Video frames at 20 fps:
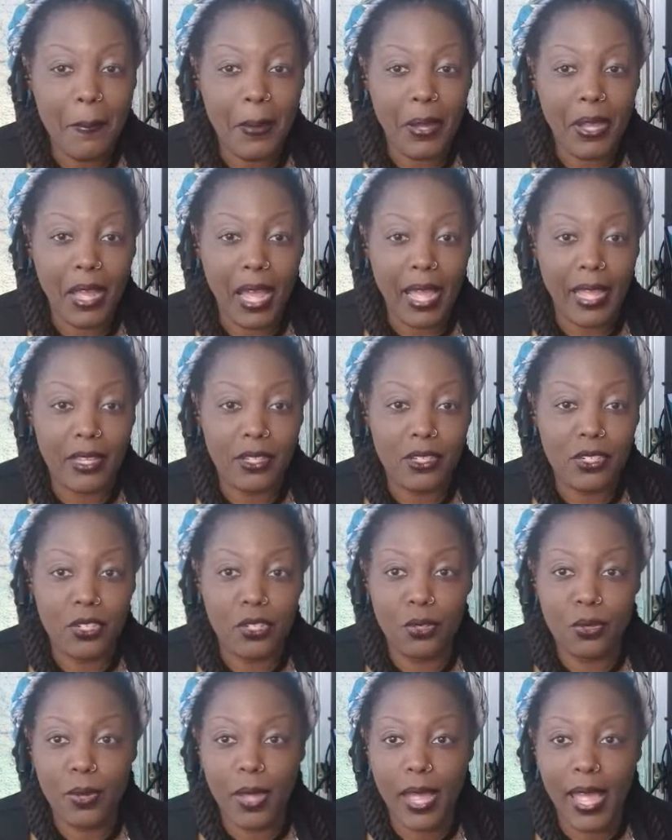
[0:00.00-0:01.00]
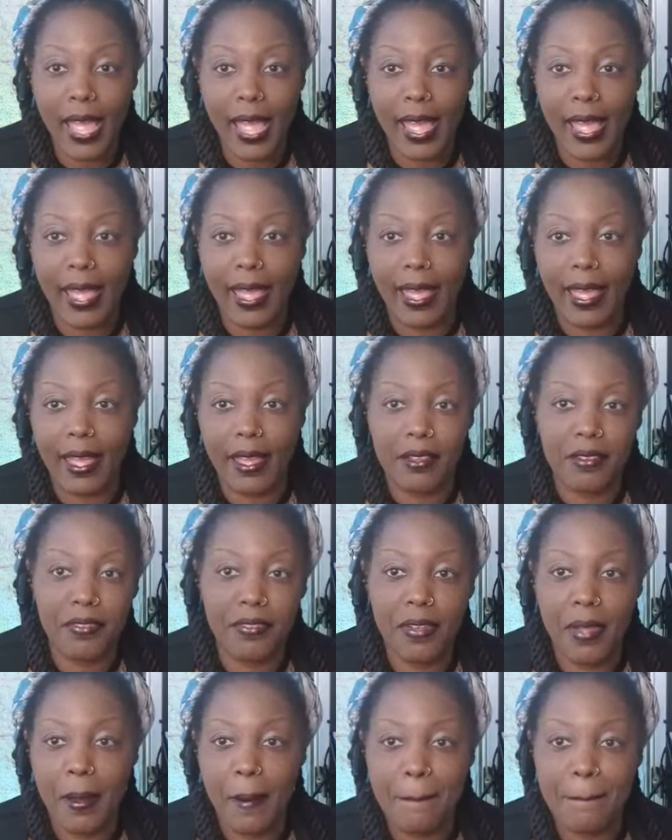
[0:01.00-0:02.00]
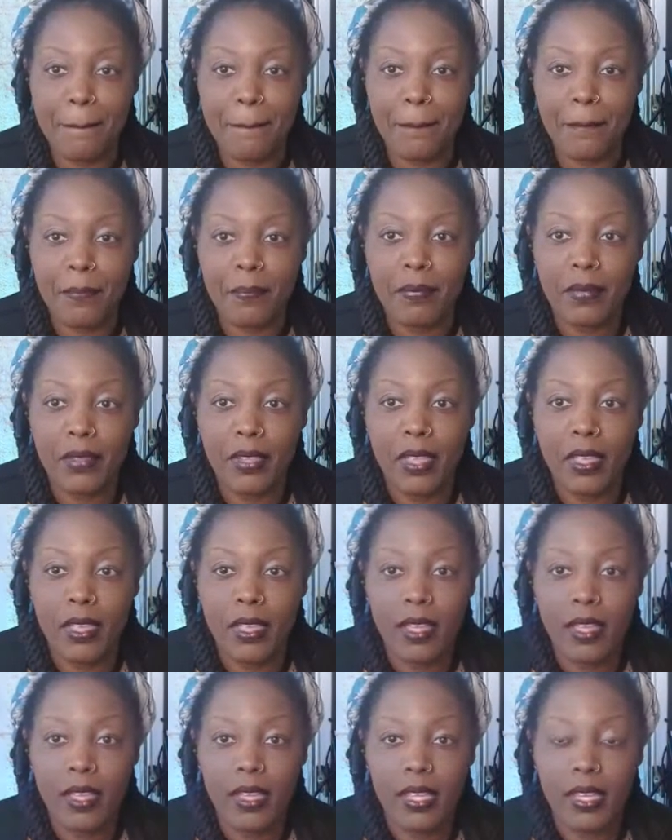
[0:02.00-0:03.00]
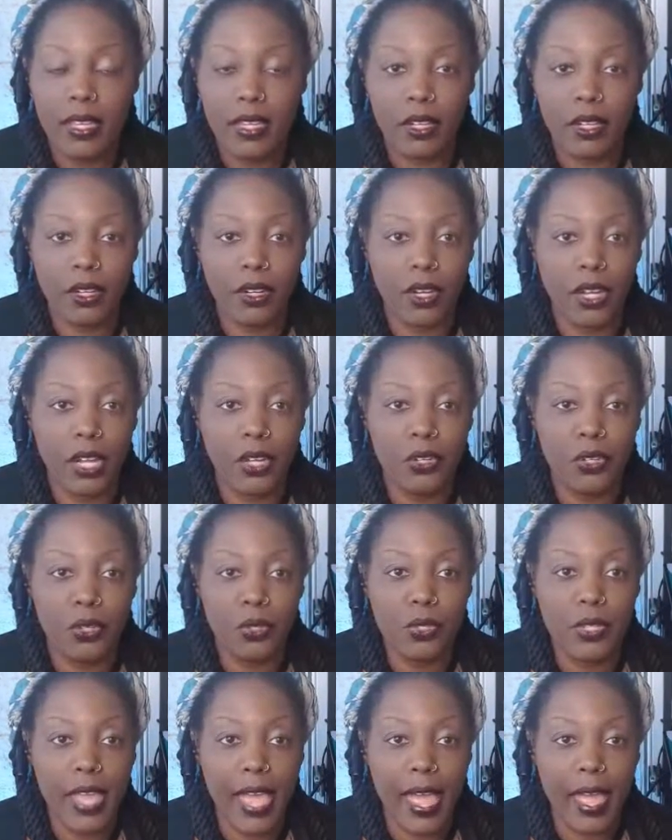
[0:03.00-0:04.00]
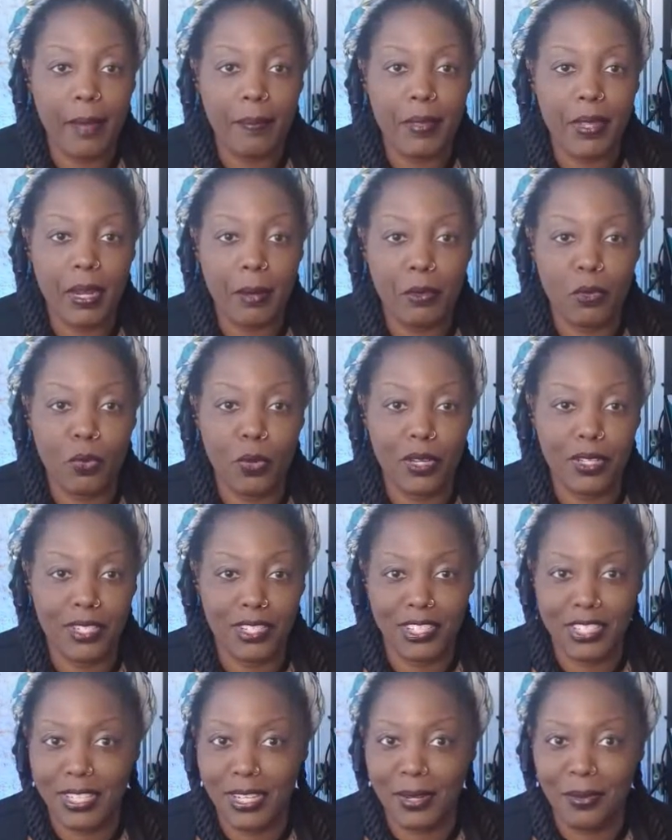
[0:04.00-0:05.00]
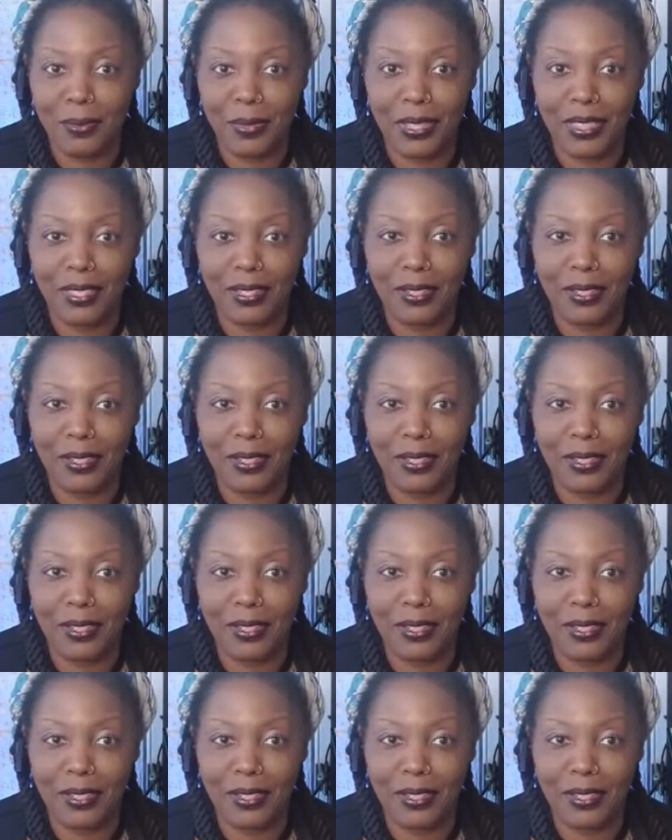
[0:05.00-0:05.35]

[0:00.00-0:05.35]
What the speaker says: But I do have here a new tab that I'm going to share with